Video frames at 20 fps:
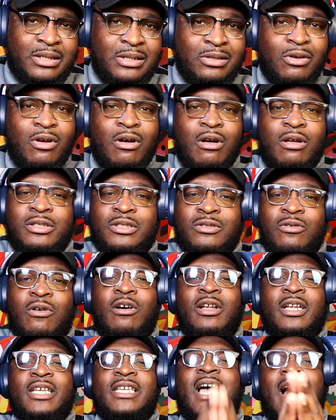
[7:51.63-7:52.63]
To
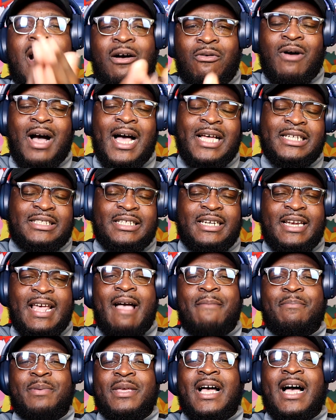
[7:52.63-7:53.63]
all of y'all watching,
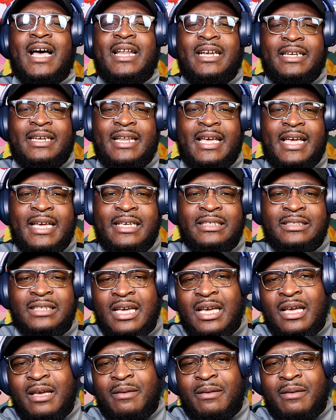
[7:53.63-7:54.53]
happy holidays.